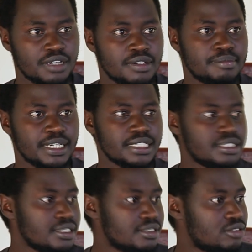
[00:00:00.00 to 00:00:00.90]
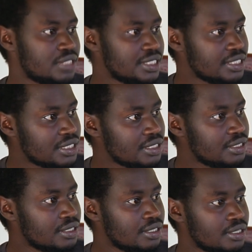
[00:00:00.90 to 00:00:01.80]
our marketing strategy
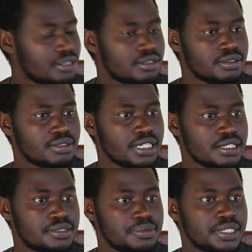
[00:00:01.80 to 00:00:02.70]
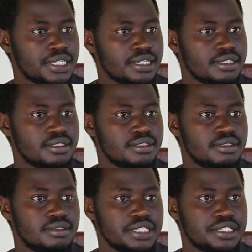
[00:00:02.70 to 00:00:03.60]
so that we can
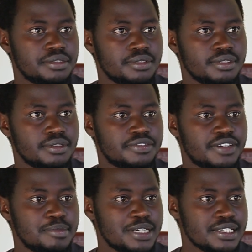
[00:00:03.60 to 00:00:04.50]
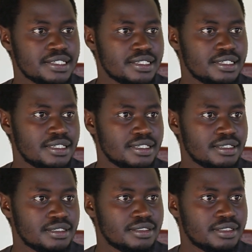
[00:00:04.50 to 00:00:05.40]
reach farmers in
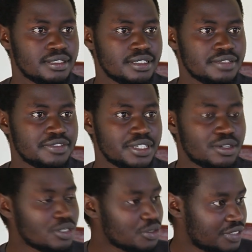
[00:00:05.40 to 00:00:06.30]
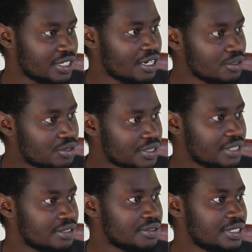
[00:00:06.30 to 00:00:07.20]
every corner of the country
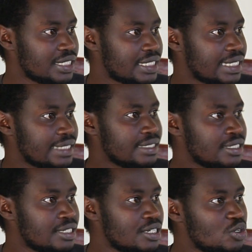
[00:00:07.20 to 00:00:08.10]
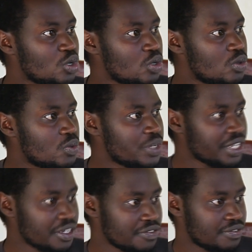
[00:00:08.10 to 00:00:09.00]
so they can know we
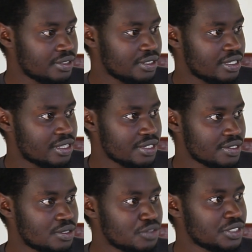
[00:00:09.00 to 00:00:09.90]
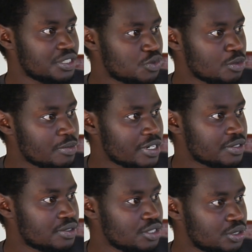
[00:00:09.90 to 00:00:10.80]
have these innovative mobile
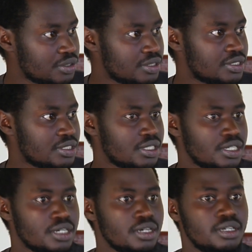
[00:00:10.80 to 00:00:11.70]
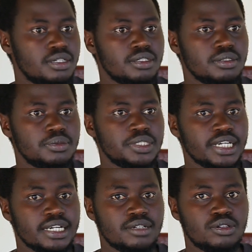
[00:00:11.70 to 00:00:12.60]
solutions. We
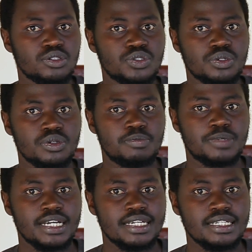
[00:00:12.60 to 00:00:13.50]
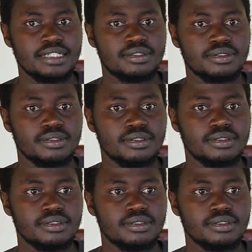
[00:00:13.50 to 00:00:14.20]
are also planning to